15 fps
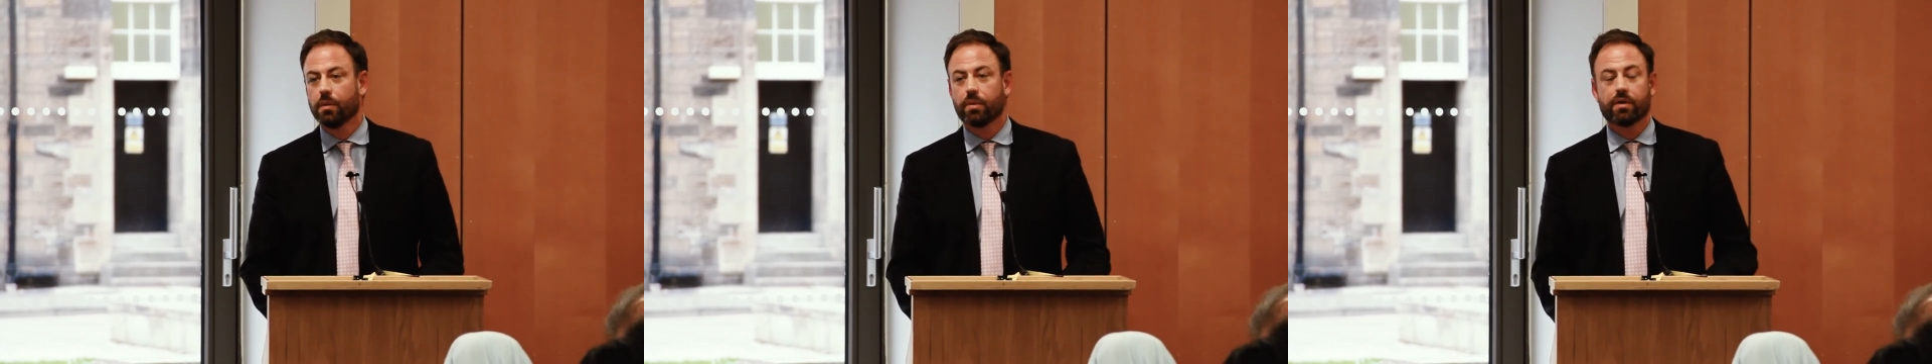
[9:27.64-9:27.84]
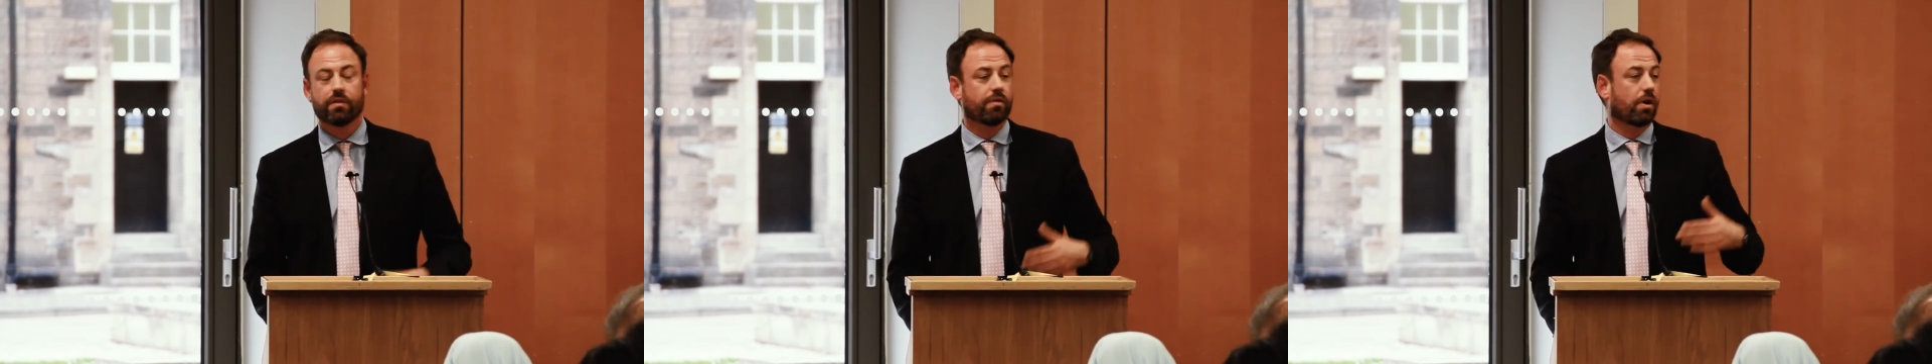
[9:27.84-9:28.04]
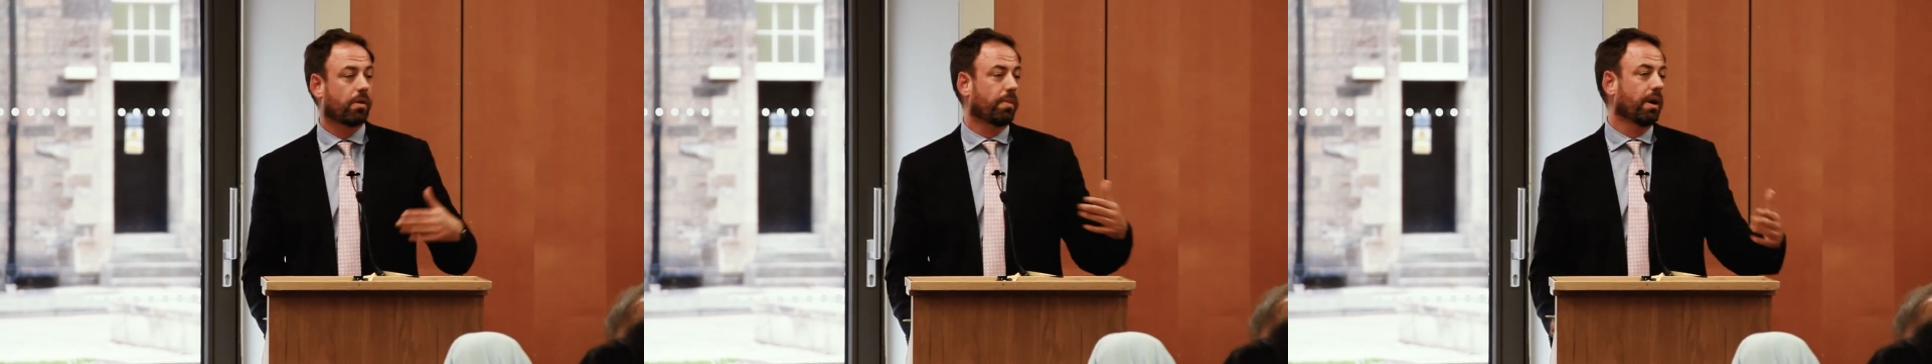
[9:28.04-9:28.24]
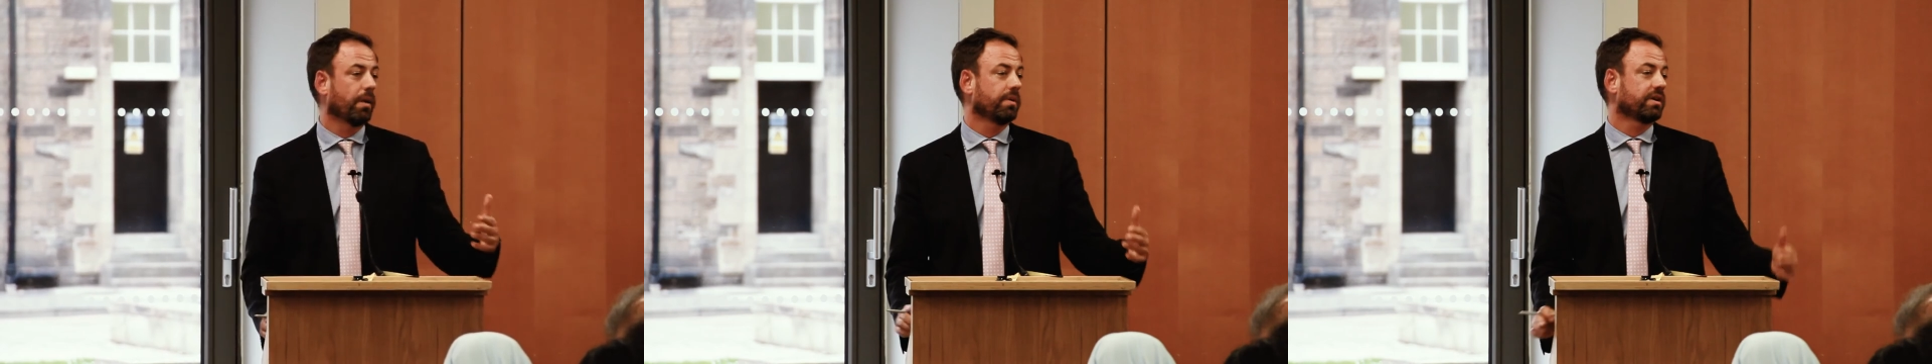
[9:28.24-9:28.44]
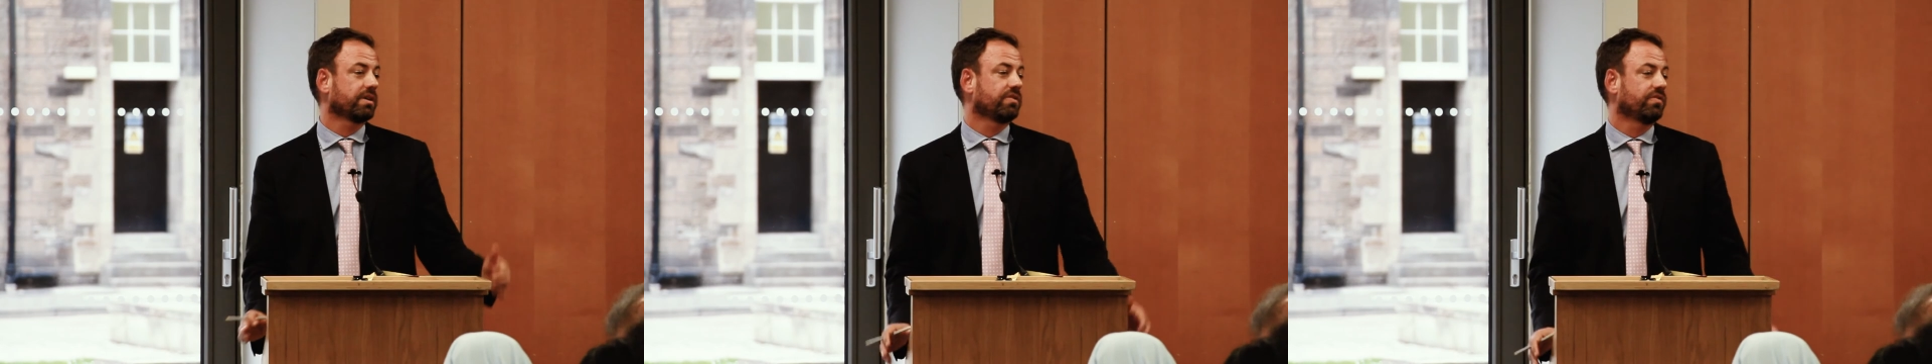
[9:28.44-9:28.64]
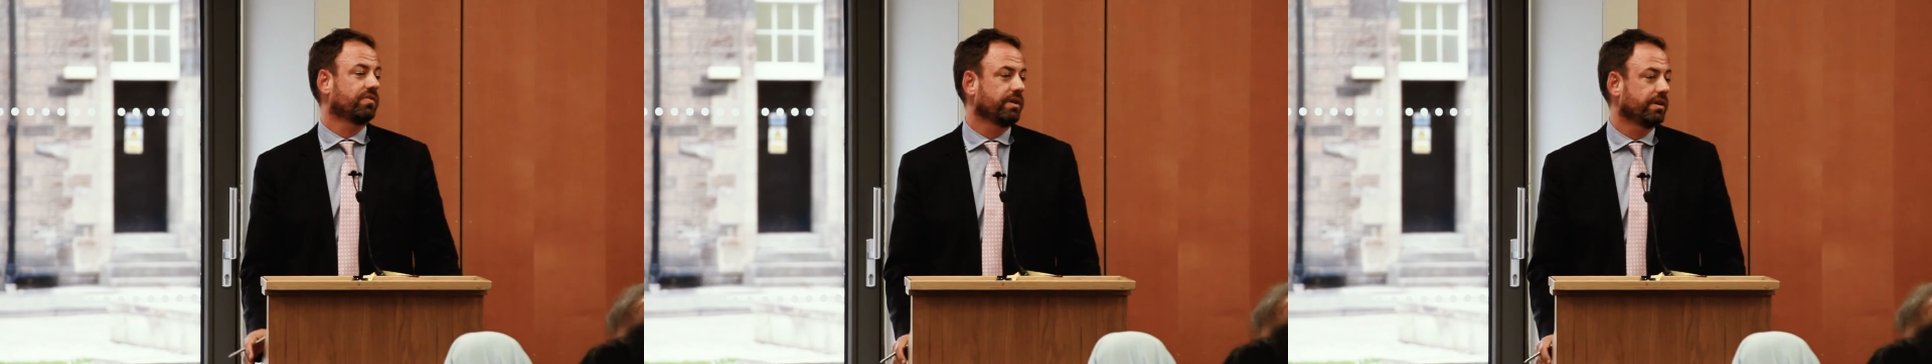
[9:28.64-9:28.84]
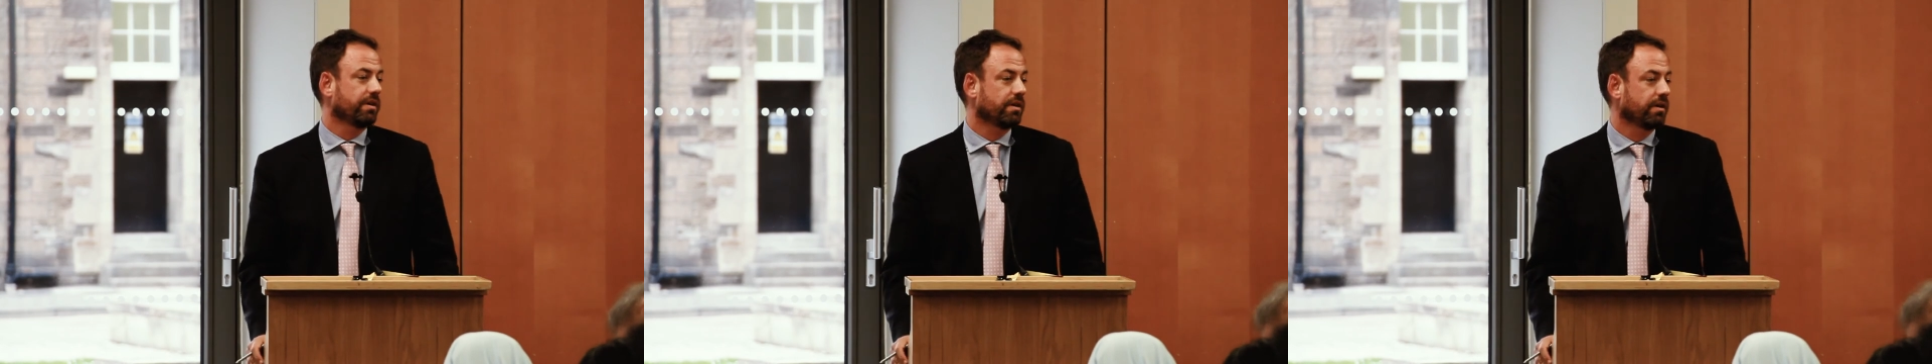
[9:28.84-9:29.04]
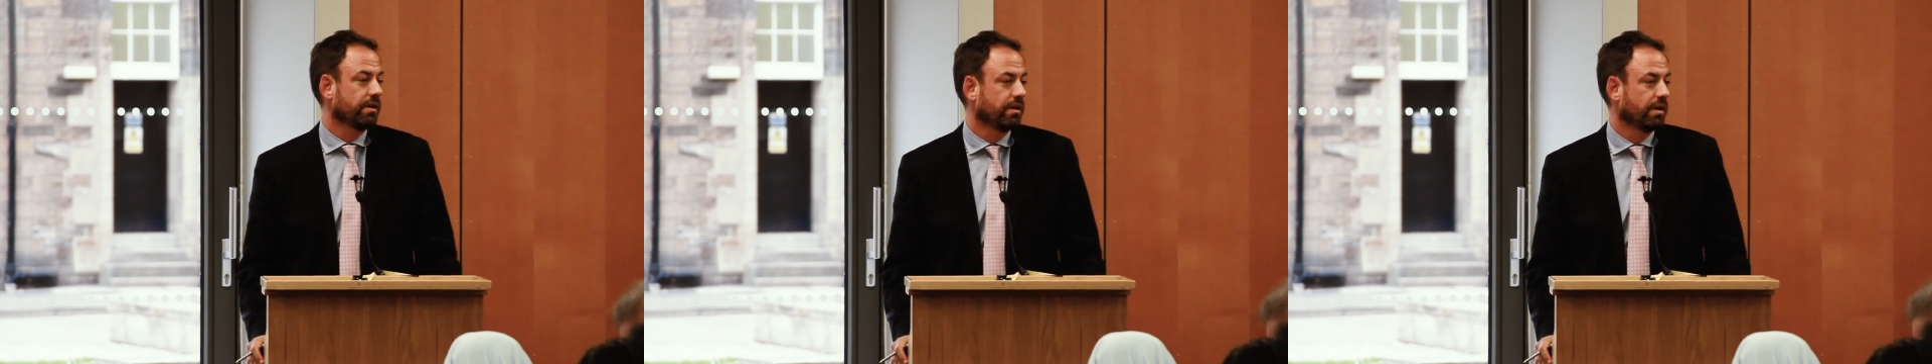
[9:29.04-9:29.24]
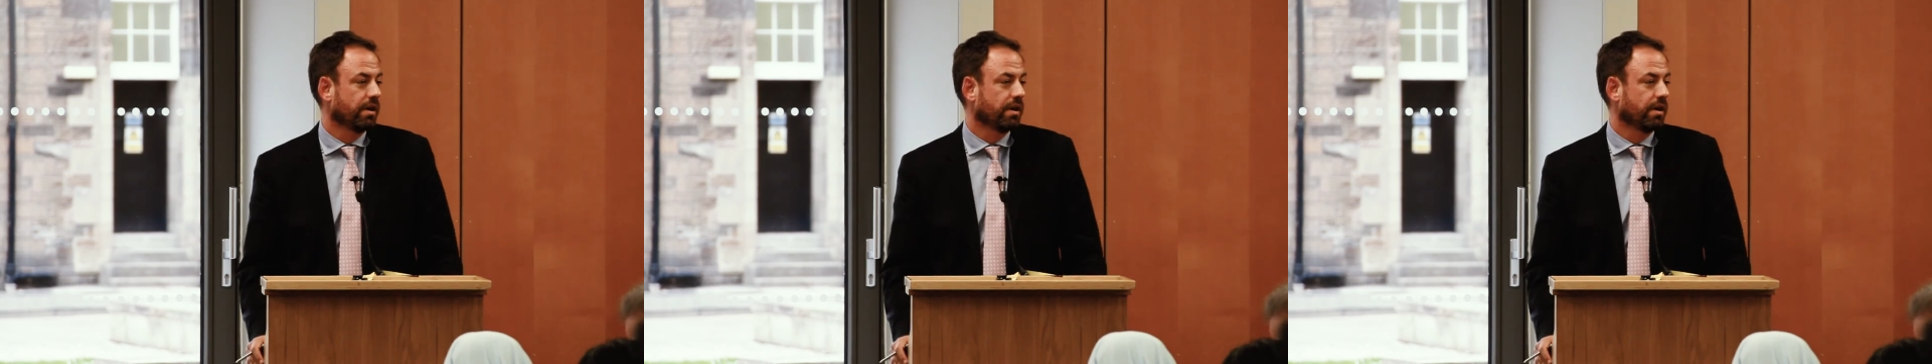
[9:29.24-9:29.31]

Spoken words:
but of our public sphere